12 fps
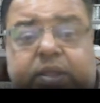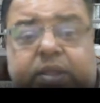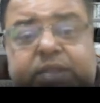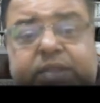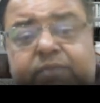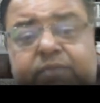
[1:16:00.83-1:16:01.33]

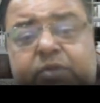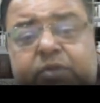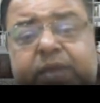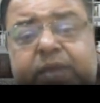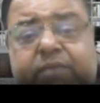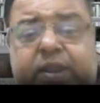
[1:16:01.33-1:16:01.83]
than would
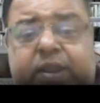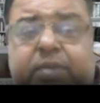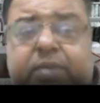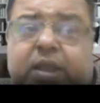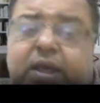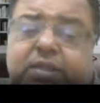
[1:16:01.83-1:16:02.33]
be
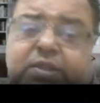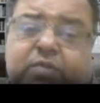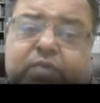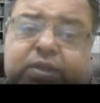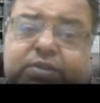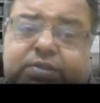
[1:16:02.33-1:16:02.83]
available
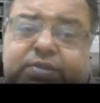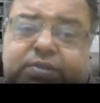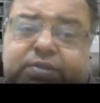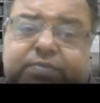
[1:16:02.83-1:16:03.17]
otherwise.